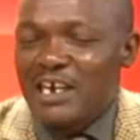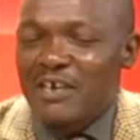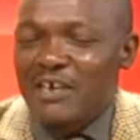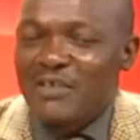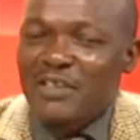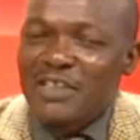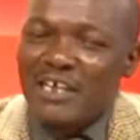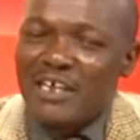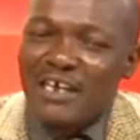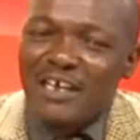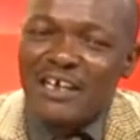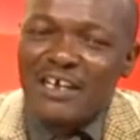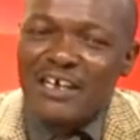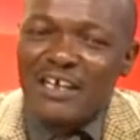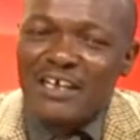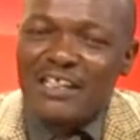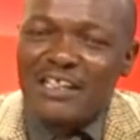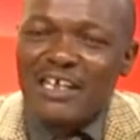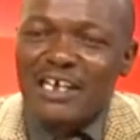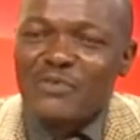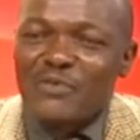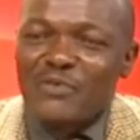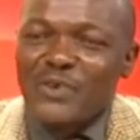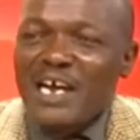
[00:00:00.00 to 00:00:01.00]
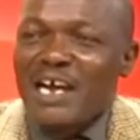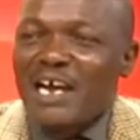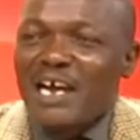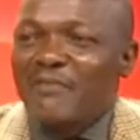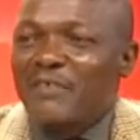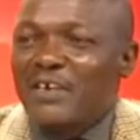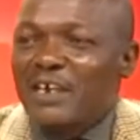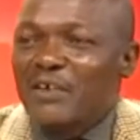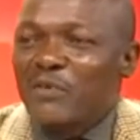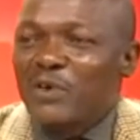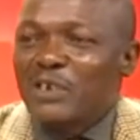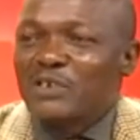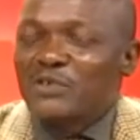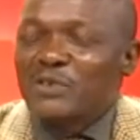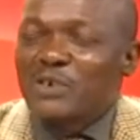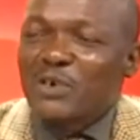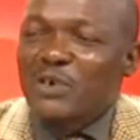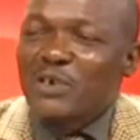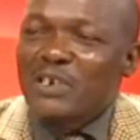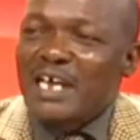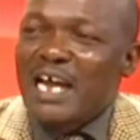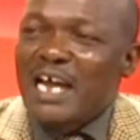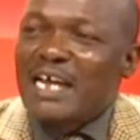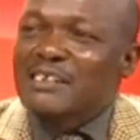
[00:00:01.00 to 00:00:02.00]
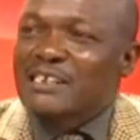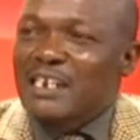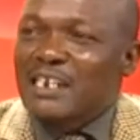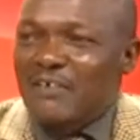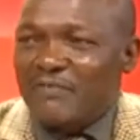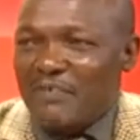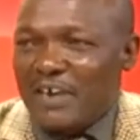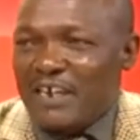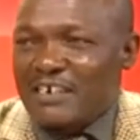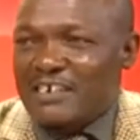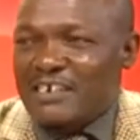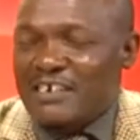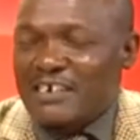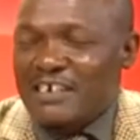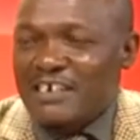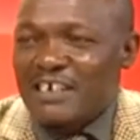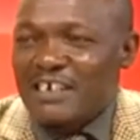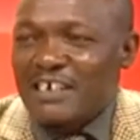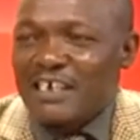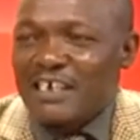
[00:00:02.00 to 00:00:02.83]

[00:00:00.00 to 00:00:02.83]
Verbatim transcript: Now, that we are having what we call the Hustler Fund.